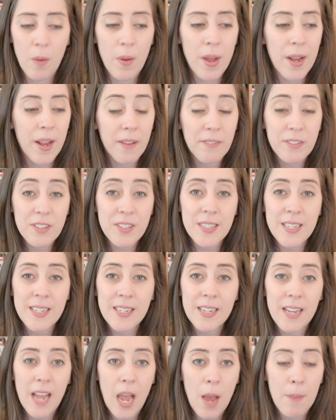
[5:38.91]
and I've seen
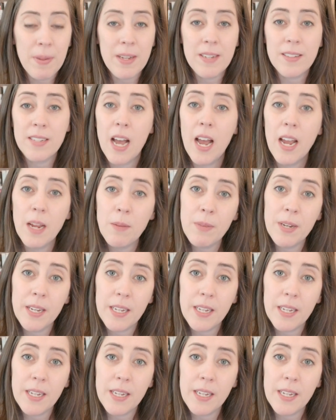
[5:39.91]
it happen time and